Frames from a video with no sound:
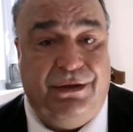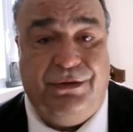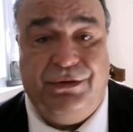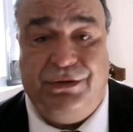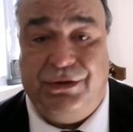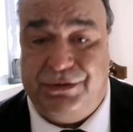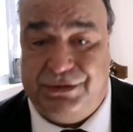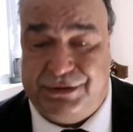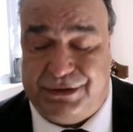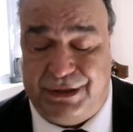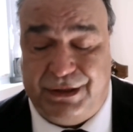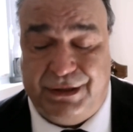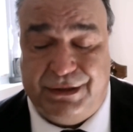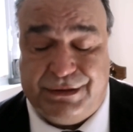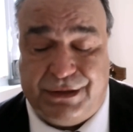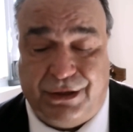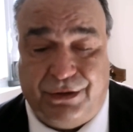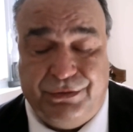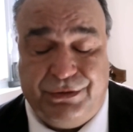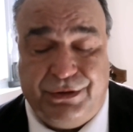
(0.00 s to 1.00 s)
There's things
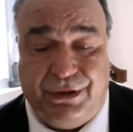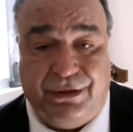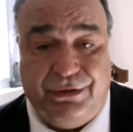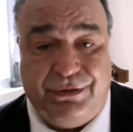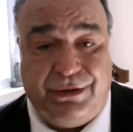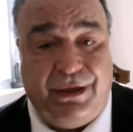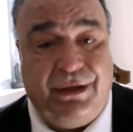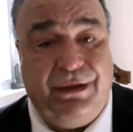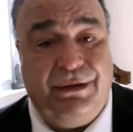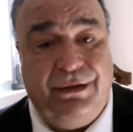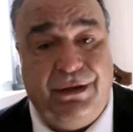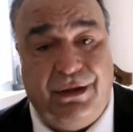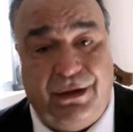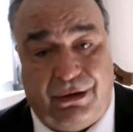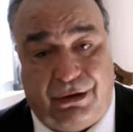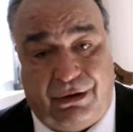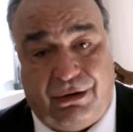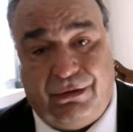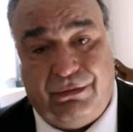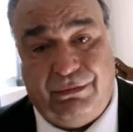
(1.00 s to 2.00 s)
out there that
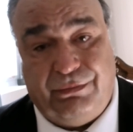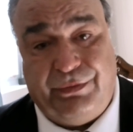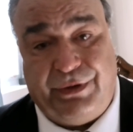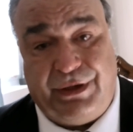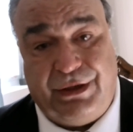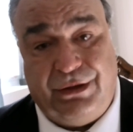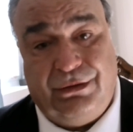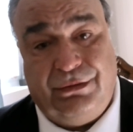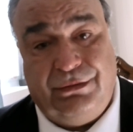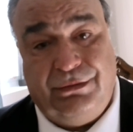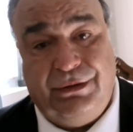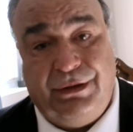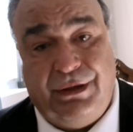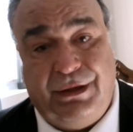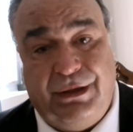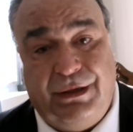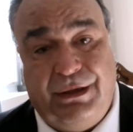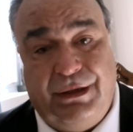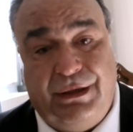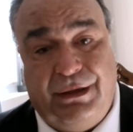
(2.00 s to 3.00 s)
are real,
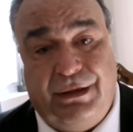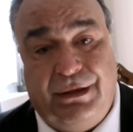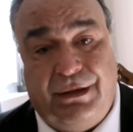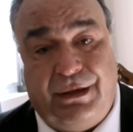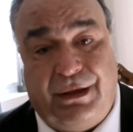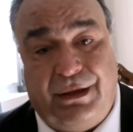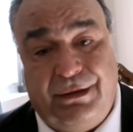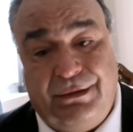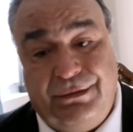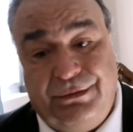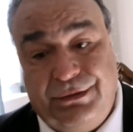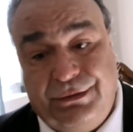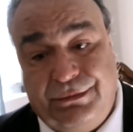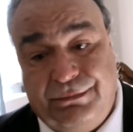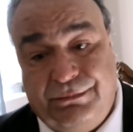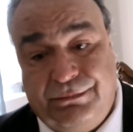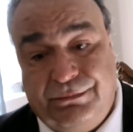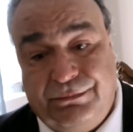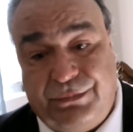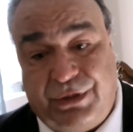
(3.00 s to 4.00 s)
and
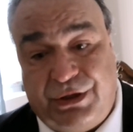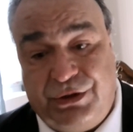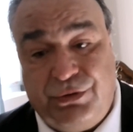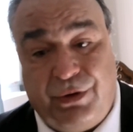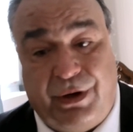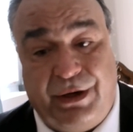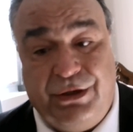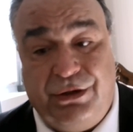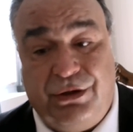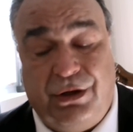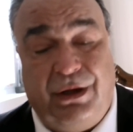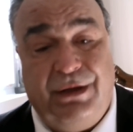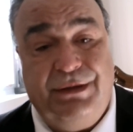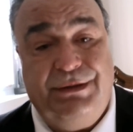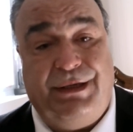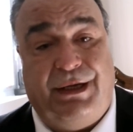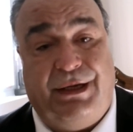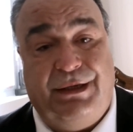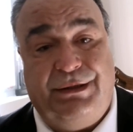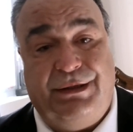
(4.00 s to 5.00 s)
they try to
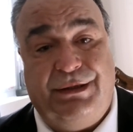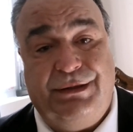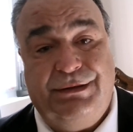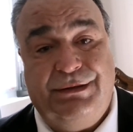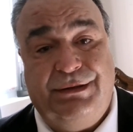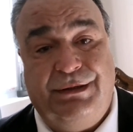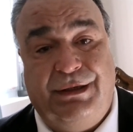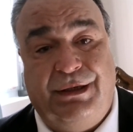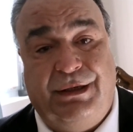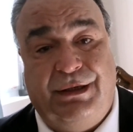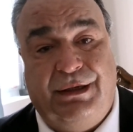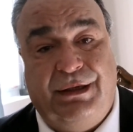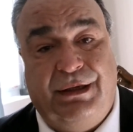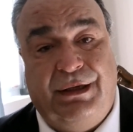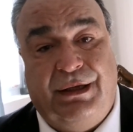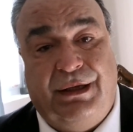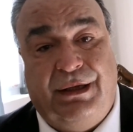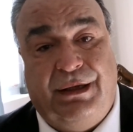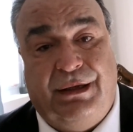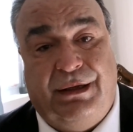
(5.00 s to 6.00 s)
contact us
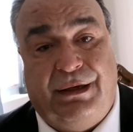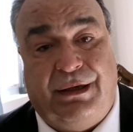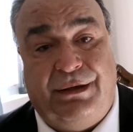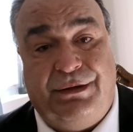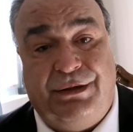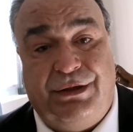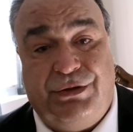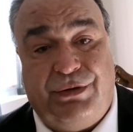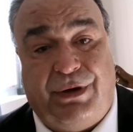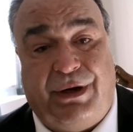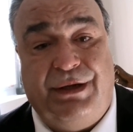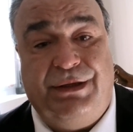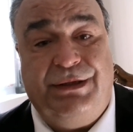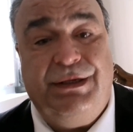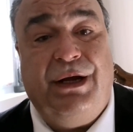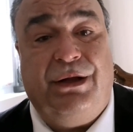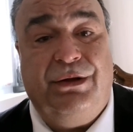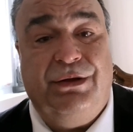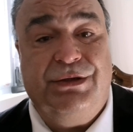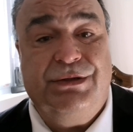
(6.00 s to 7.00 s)
and they try to
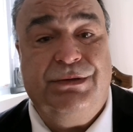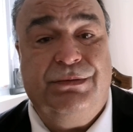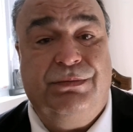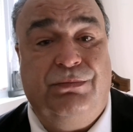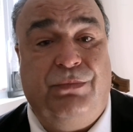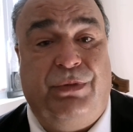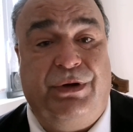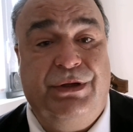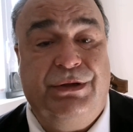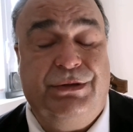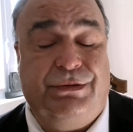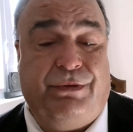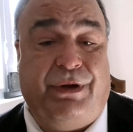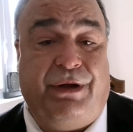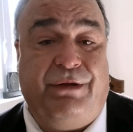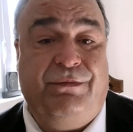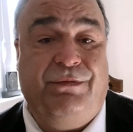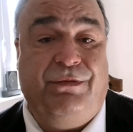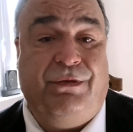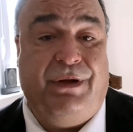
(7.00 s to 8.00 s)
tell us what is
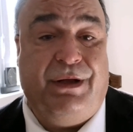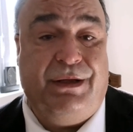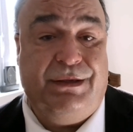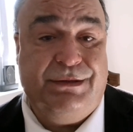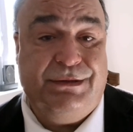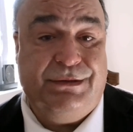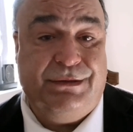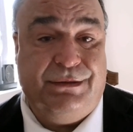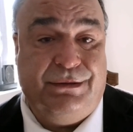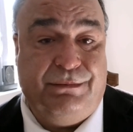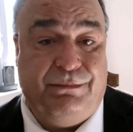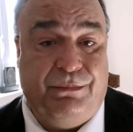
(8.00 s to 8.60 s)
right for us.